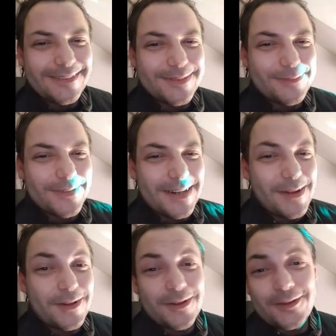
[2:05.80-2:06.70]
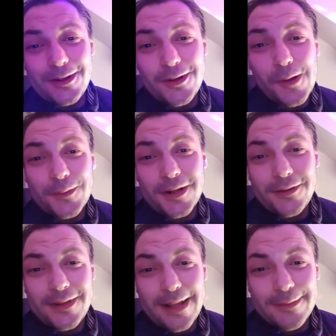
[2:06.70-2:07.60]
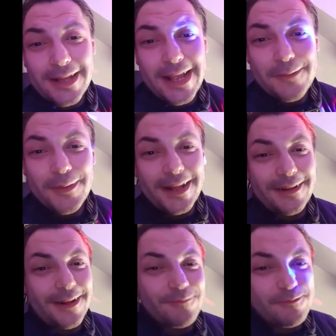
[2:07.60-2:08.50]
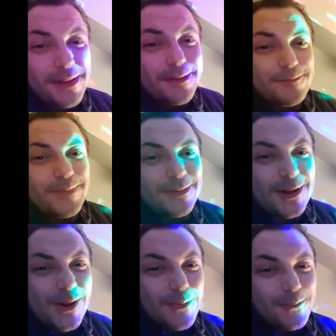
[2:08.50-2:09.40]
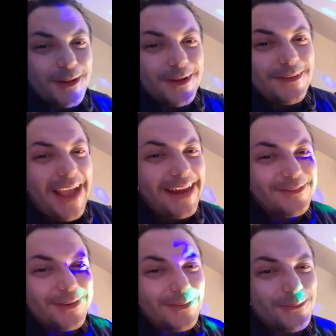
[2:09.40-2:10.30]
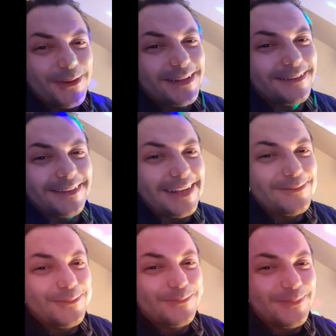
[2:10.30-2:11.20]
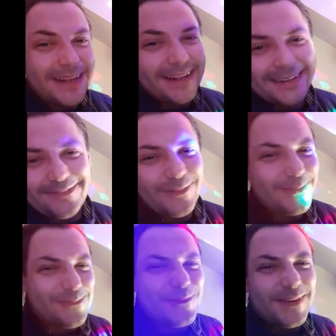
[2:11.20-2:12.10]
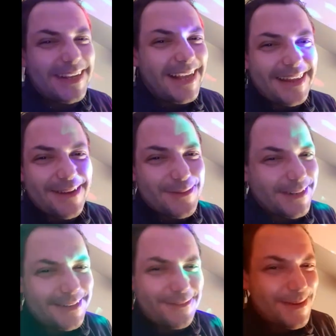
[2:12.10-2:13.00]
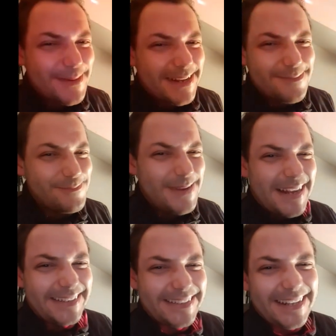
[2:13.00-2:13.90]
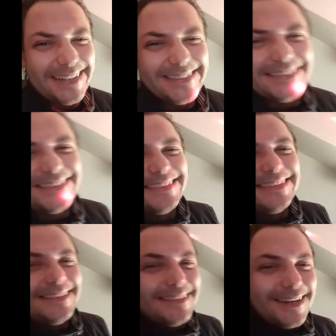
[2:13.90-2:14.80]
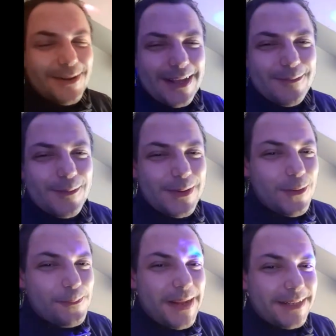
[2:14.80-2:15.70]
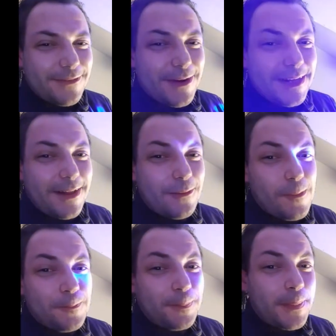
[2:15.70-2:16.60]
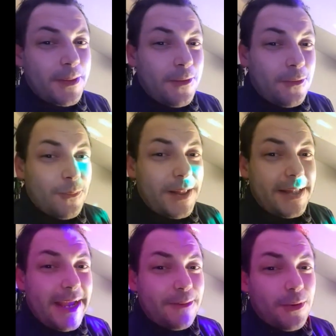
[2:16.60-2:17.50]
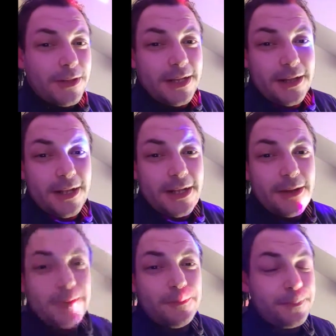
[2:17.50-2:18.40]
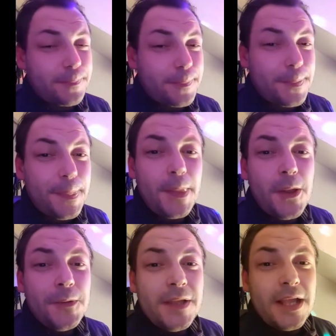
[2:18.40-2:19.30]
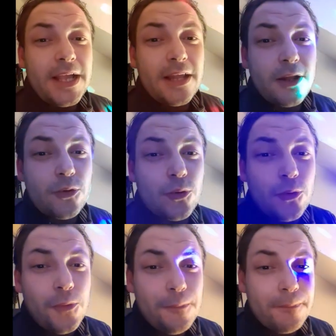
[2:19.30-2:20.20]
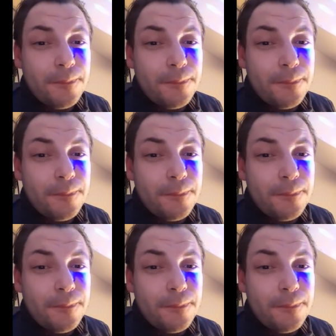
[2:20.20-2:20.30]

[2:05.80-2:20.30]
in was like, cause I was gonna go take my tape, but that's a bit on the nose, you know. Anyone who's watched Stargate will fucking get that one straight away, bang like that. I'll be called banged, right? So instead what I did is I went Kellator,